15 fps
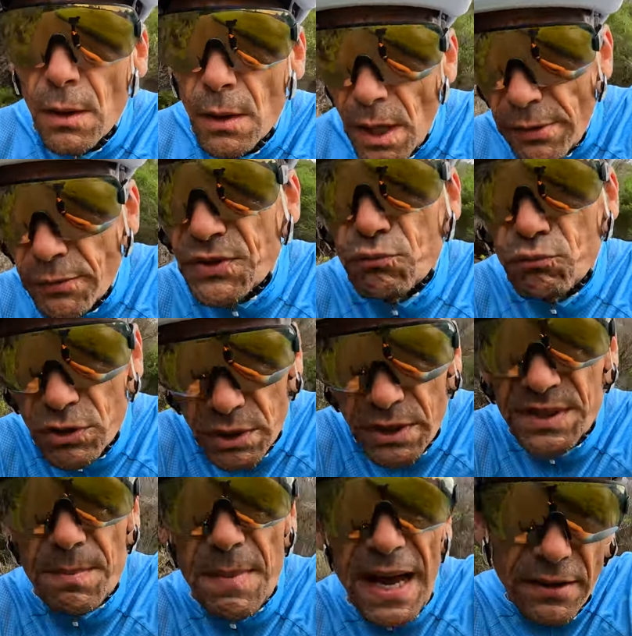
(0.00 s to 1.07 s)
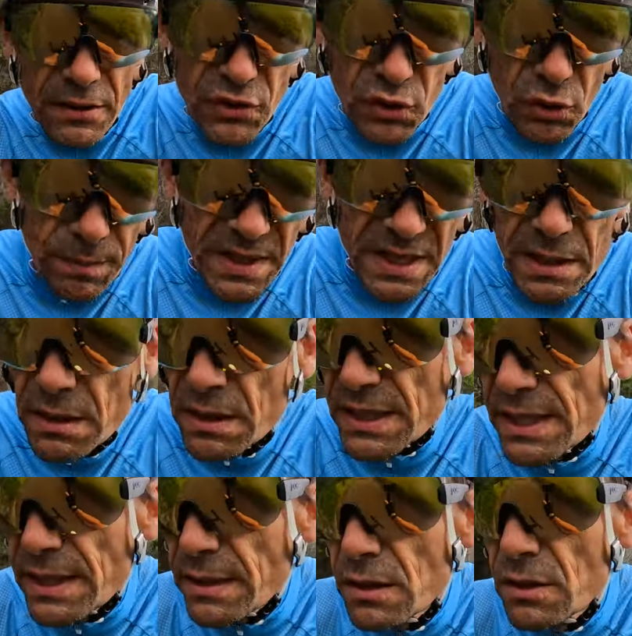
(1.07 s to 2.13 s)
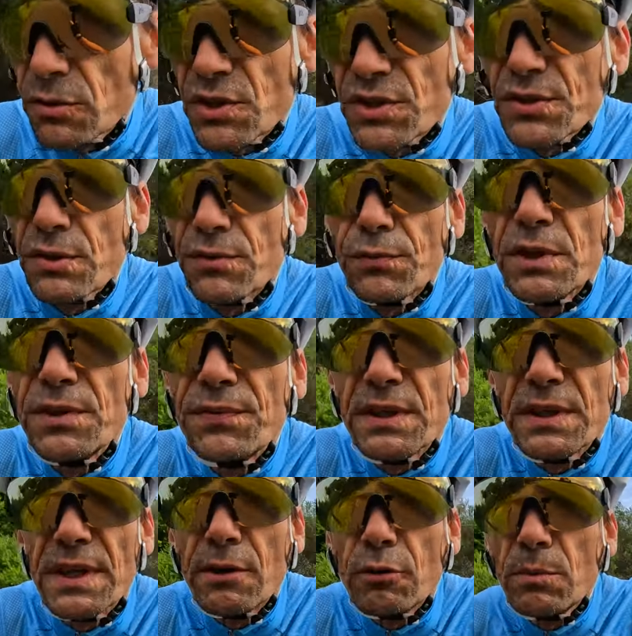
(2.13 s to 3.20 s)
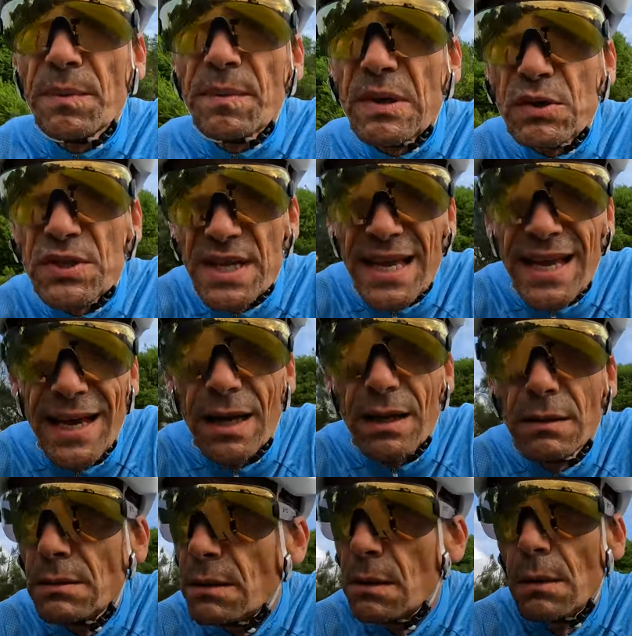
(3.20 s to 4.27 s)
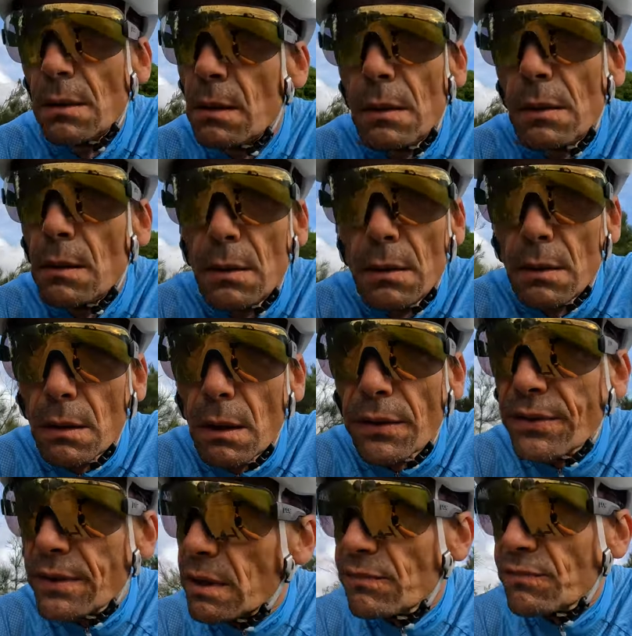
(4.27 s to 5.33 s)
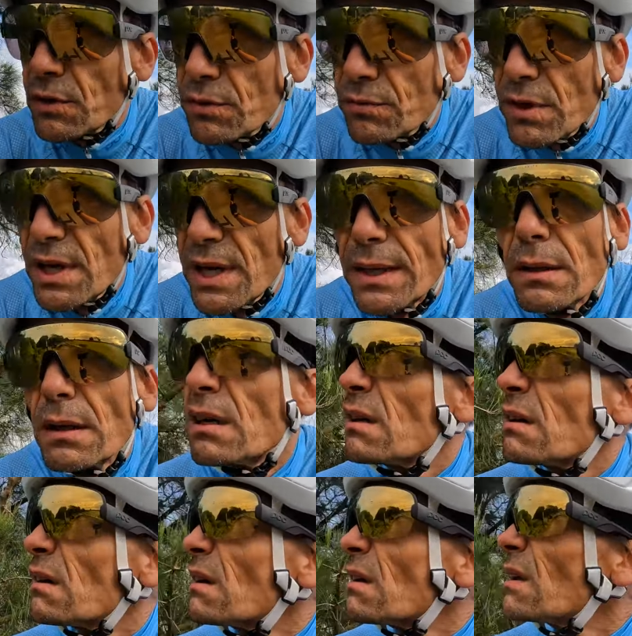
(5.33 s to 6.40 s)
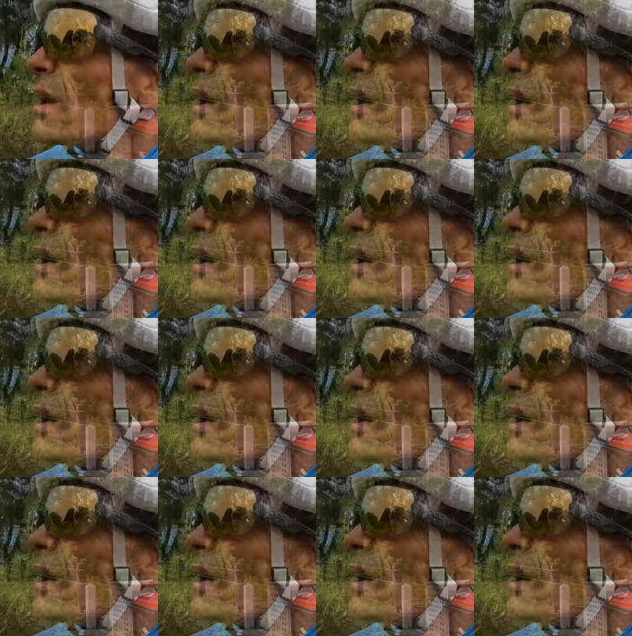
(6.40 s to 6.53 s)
that was really smart to stop there at the end and just sort of refit the helmet, because now I think I've got it right. Oh